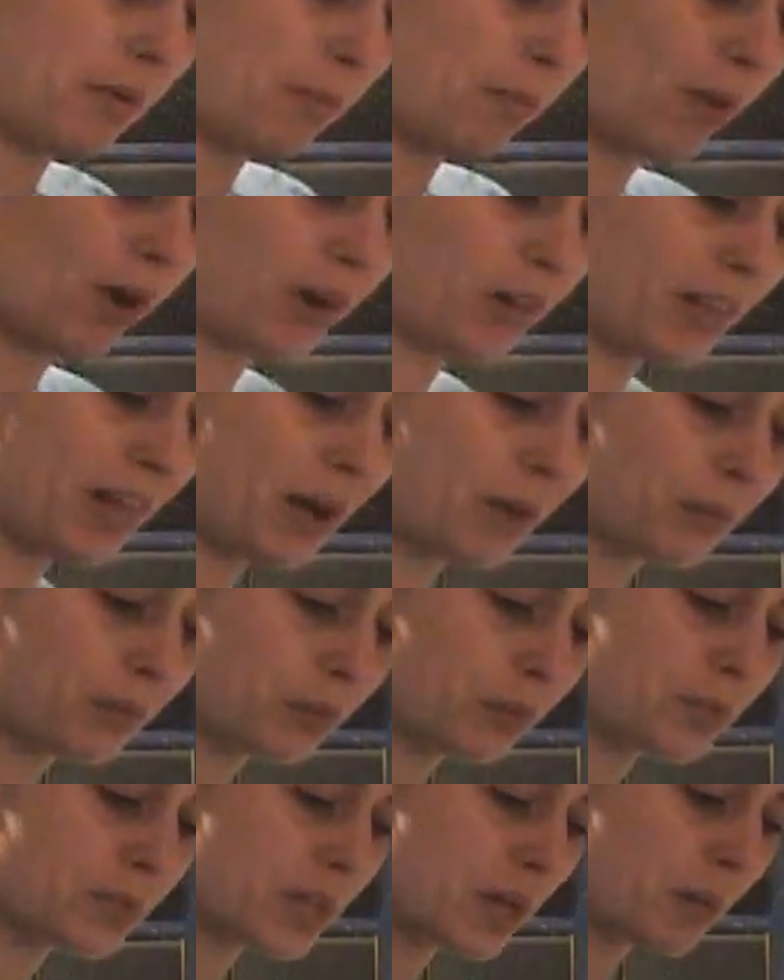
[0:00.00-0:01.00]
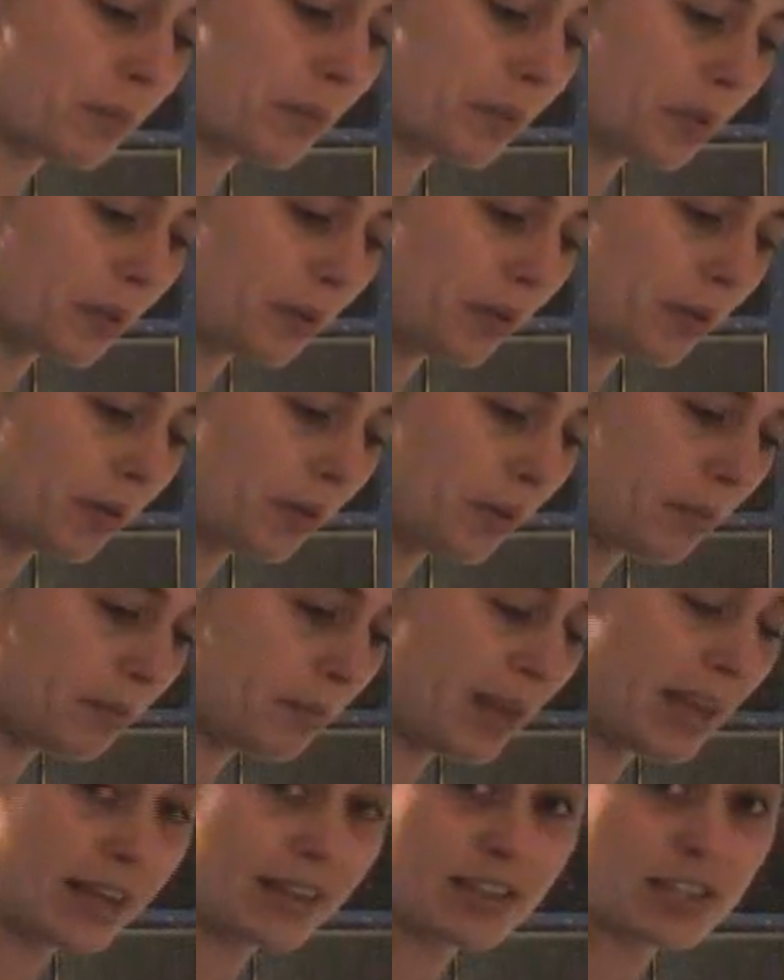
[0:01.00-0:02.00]
While that warms up,
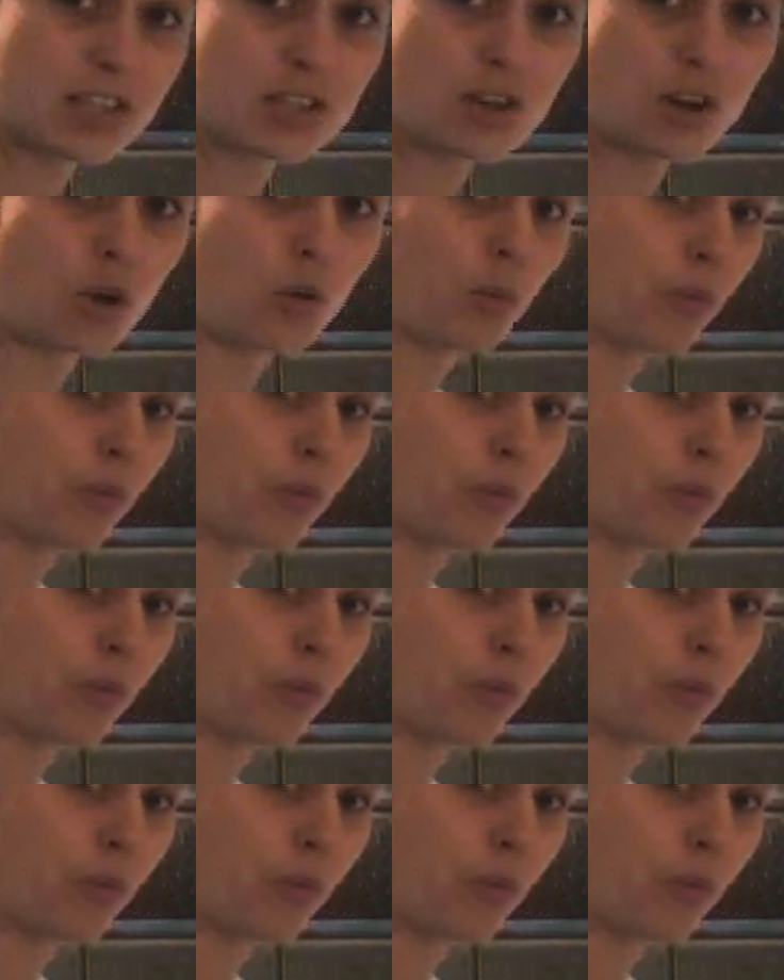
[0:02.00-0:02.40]
make the stock